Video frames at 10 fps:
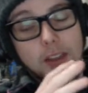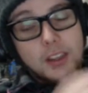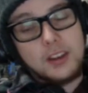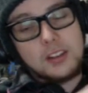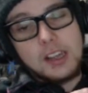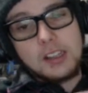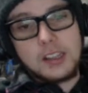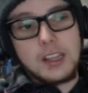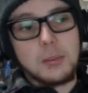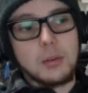they decided to
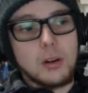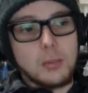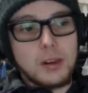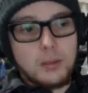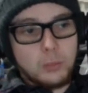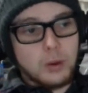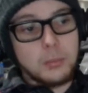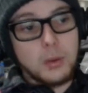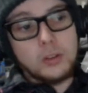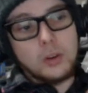keep her, but where most